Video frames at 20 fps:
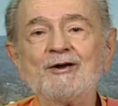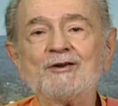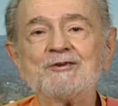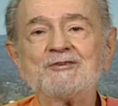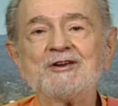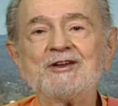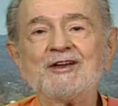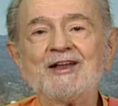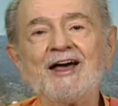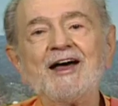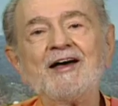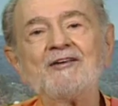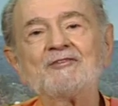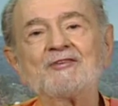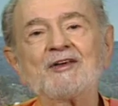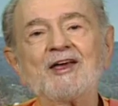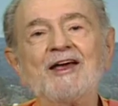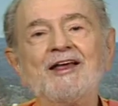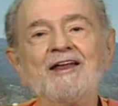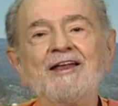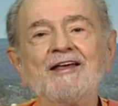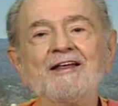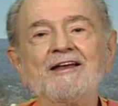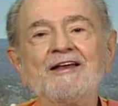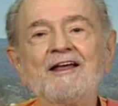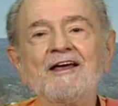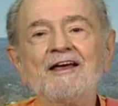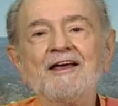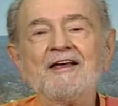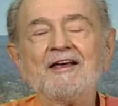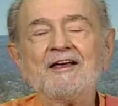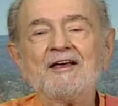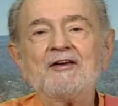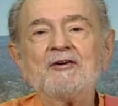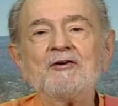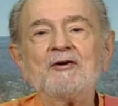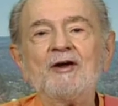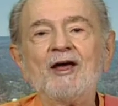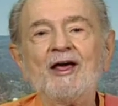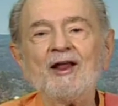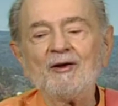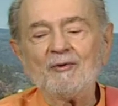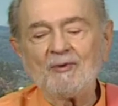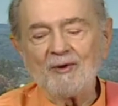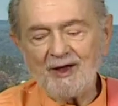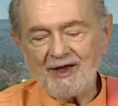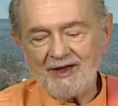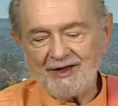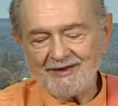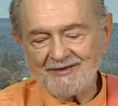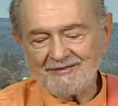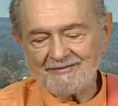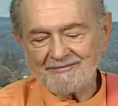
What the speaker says: And she laughed gaily and ran away.